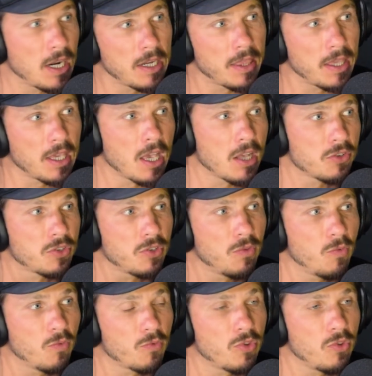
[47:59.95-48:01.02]
anything else
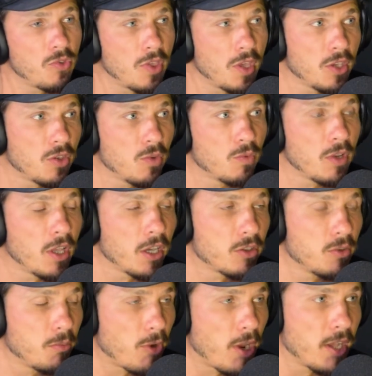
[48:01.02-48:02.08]
you you think you would like
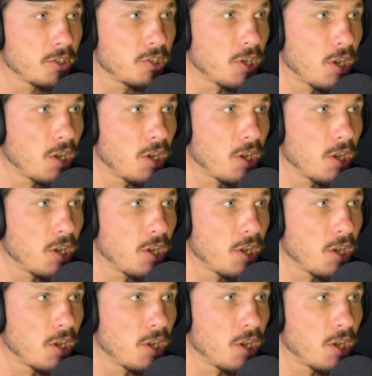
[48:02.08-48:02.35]
to branch